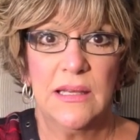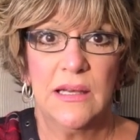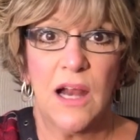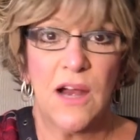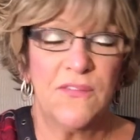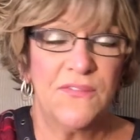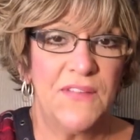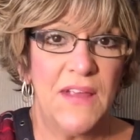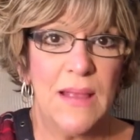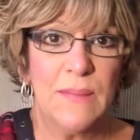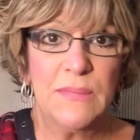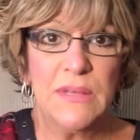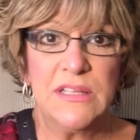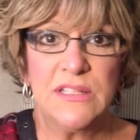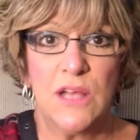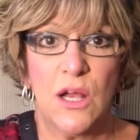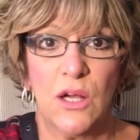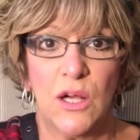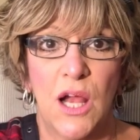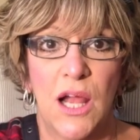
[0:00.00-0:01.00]
our
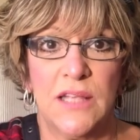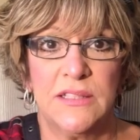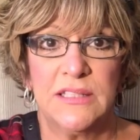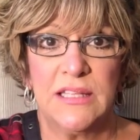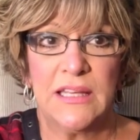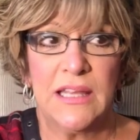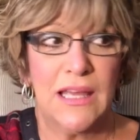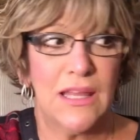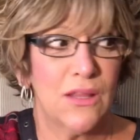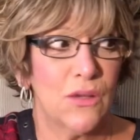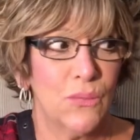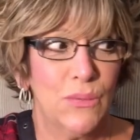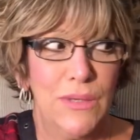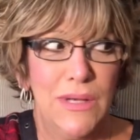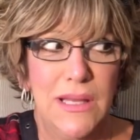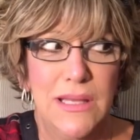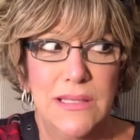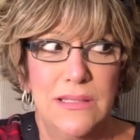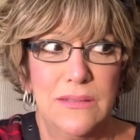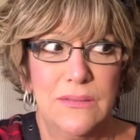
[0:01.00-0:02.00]
families all got together. We
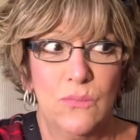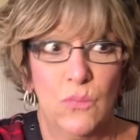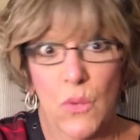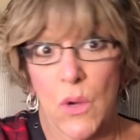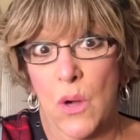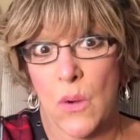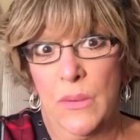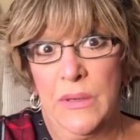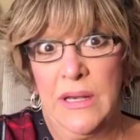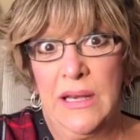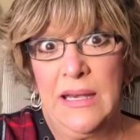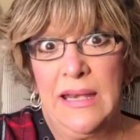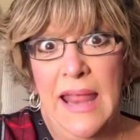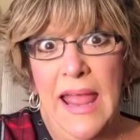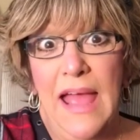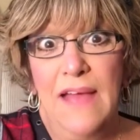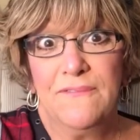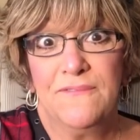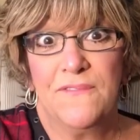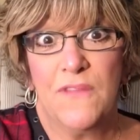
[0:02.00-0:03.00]
didn't, well, we didn't
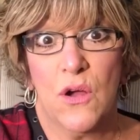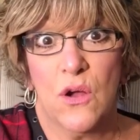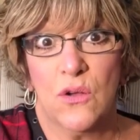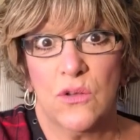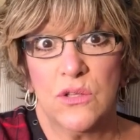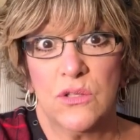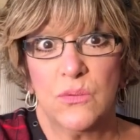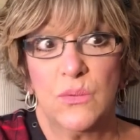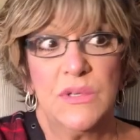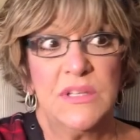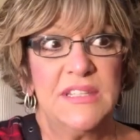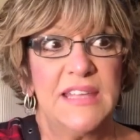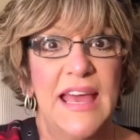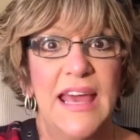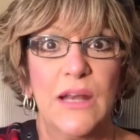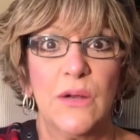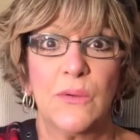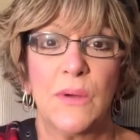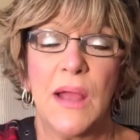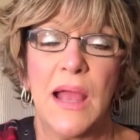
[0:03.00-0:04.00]
have phones. We
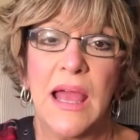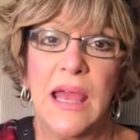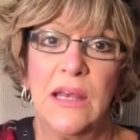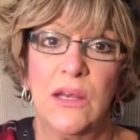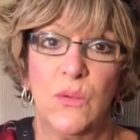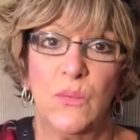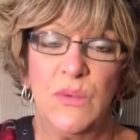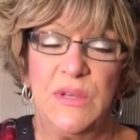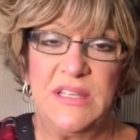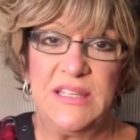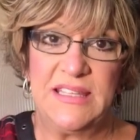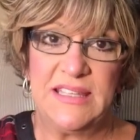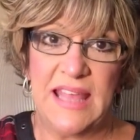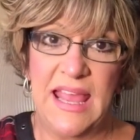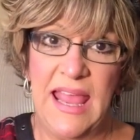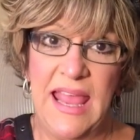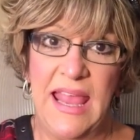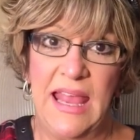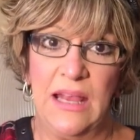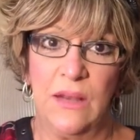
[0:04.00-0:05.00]
sat around and we
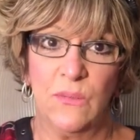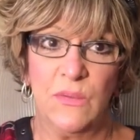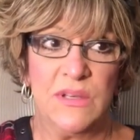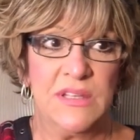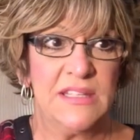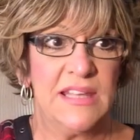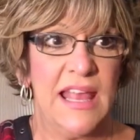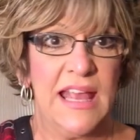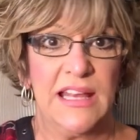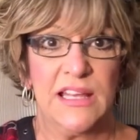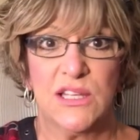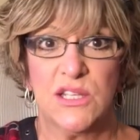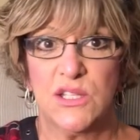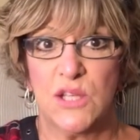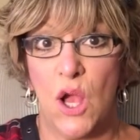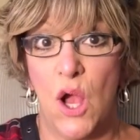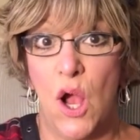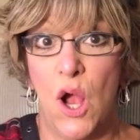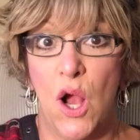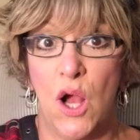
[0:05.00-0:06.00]
sang. We sang
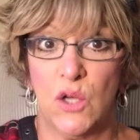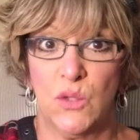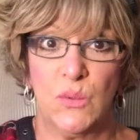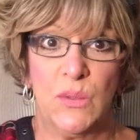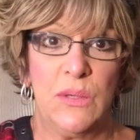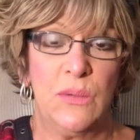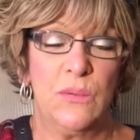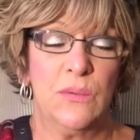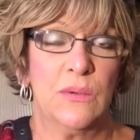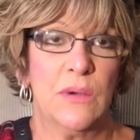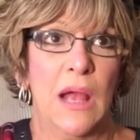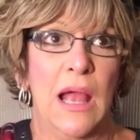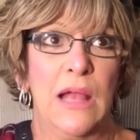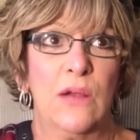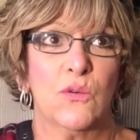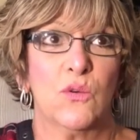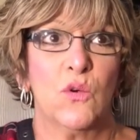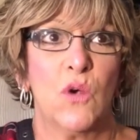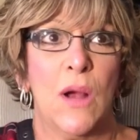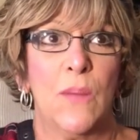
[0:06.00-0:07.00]
songs. We, I
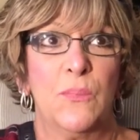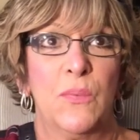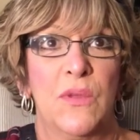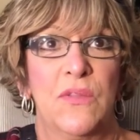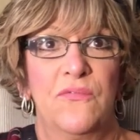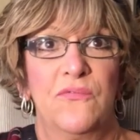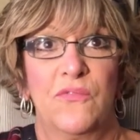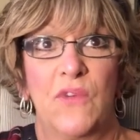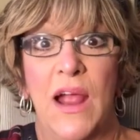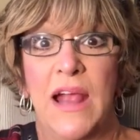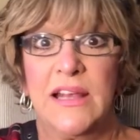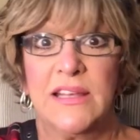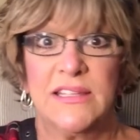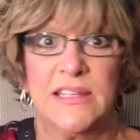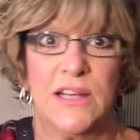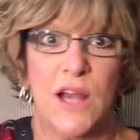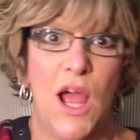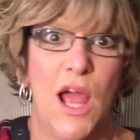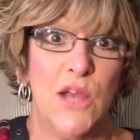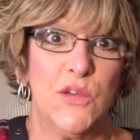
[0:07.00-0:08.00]
grew up with Frank
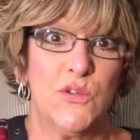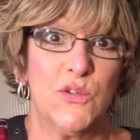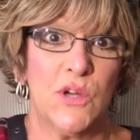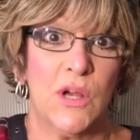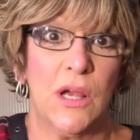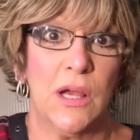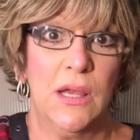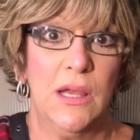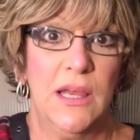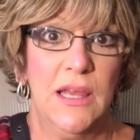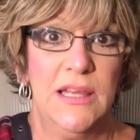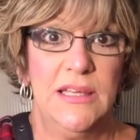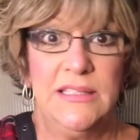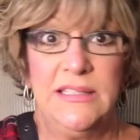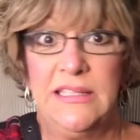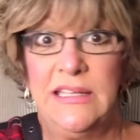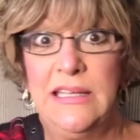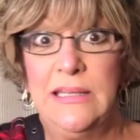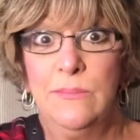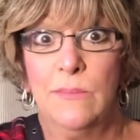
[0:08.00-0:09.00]
Sinatra,
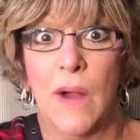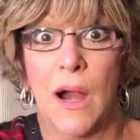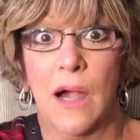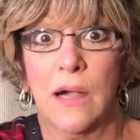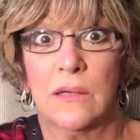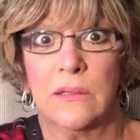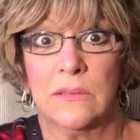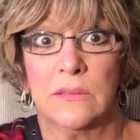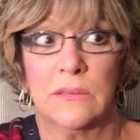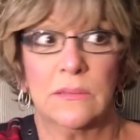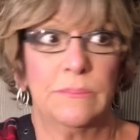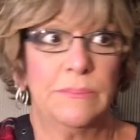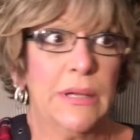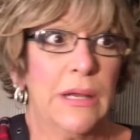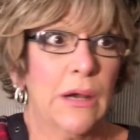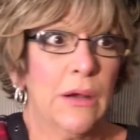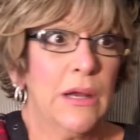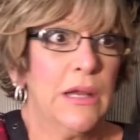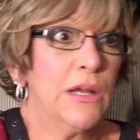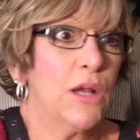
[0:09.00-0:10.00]
Dean Martin,
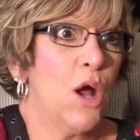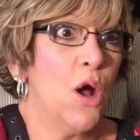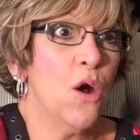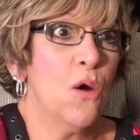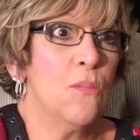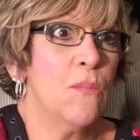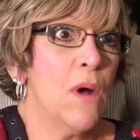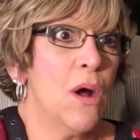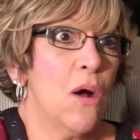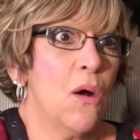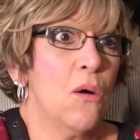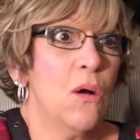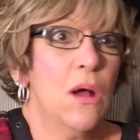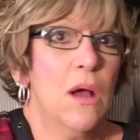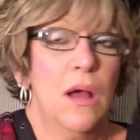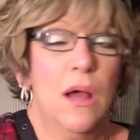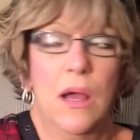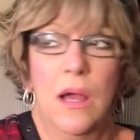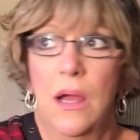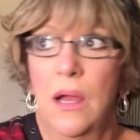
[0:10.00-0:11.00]
Perry Como,
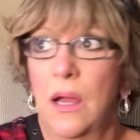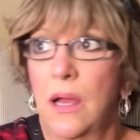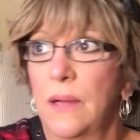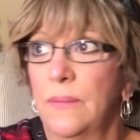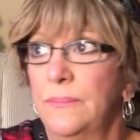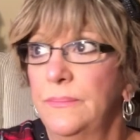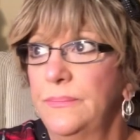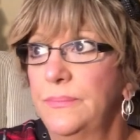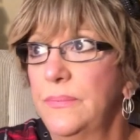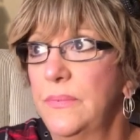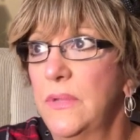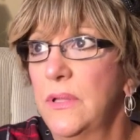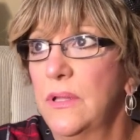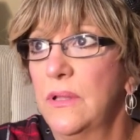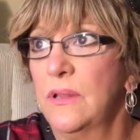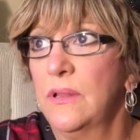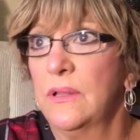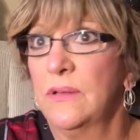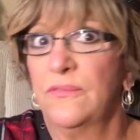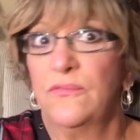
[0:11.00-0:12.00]
uh,
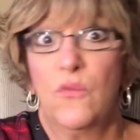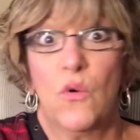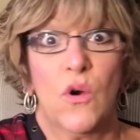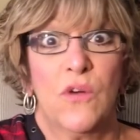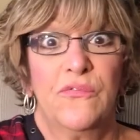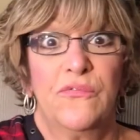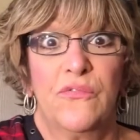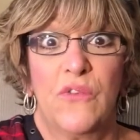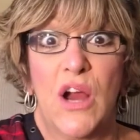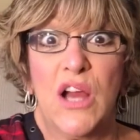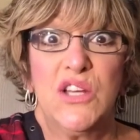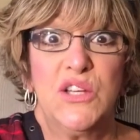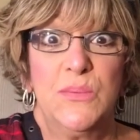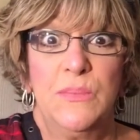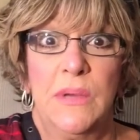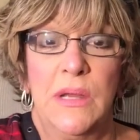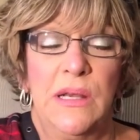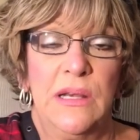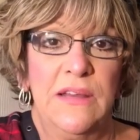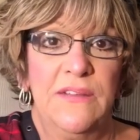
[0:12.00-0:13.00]
the Four
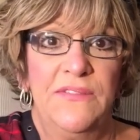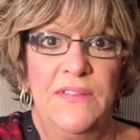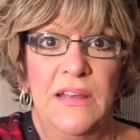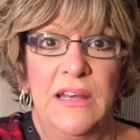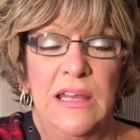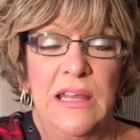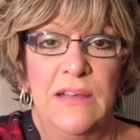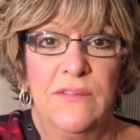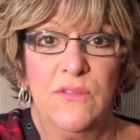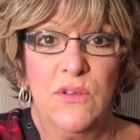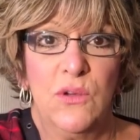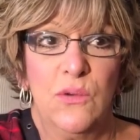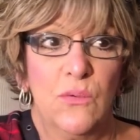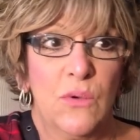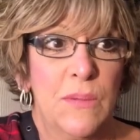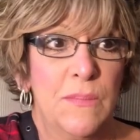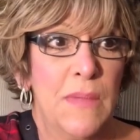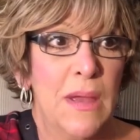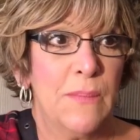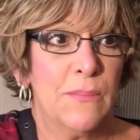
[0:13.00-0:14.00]
Freshmen, if any of you
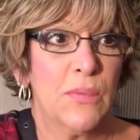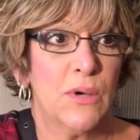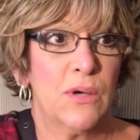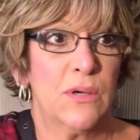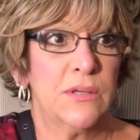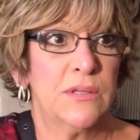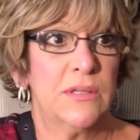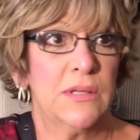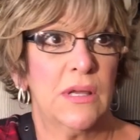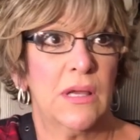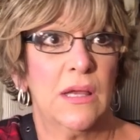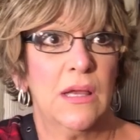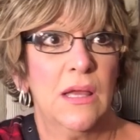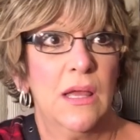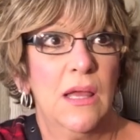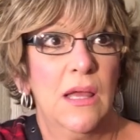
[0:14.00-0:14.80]
remembered, uh,